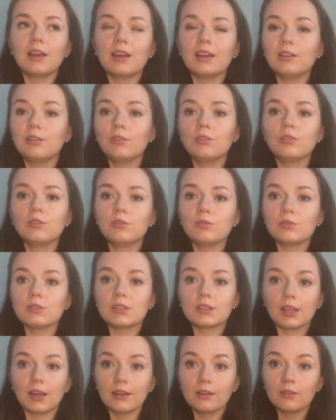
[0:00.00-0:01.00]
I don't use
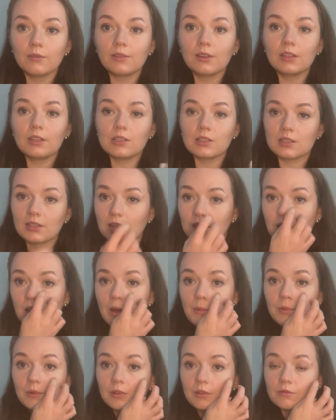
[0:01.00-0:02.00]
ton of it, just a
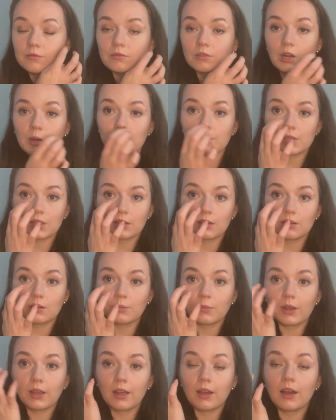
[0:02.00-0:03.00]
couple of drops under
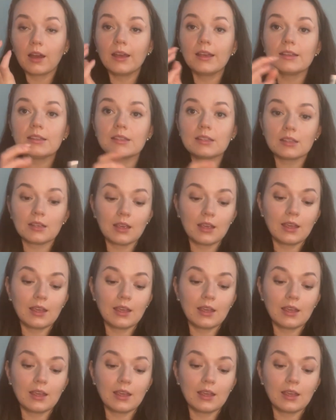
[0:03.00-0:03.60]
my eyes,